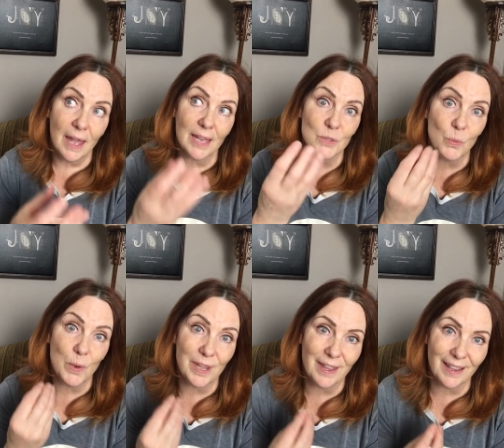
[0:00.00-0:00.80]
as
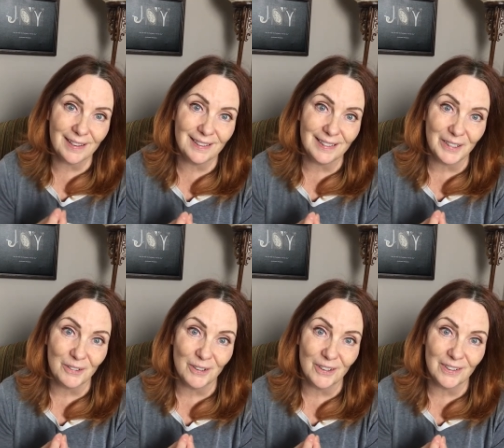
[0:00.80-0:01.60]
we get
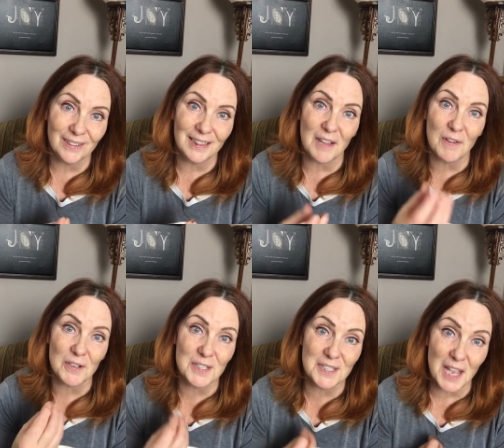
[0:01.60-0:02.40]
clearer, love
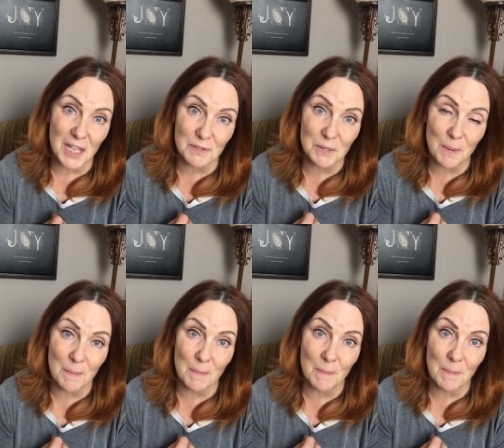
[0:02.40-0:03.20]
ourselves
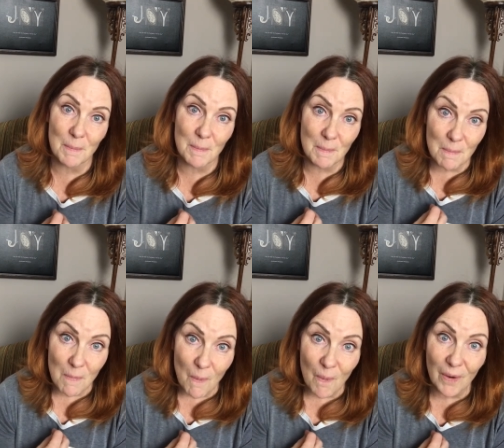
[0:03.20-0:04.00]

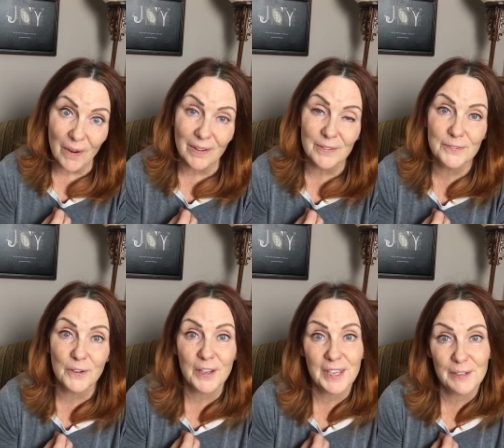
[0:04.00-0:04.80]
more,
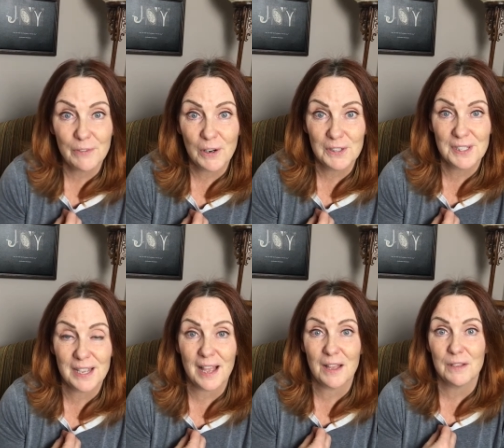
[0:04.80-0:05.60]
forgive
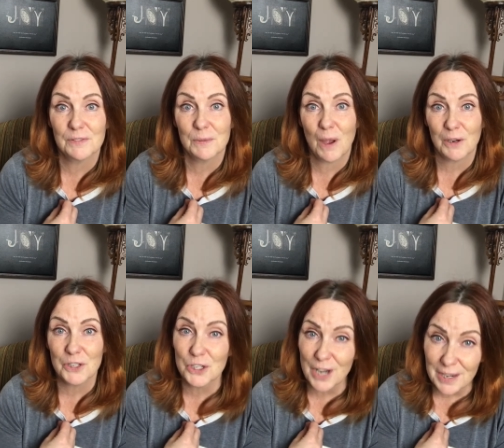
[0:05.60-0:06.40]
ourselves, are
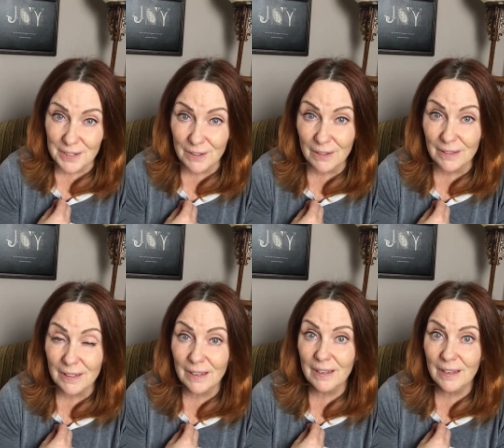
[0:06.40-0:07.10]
gentle,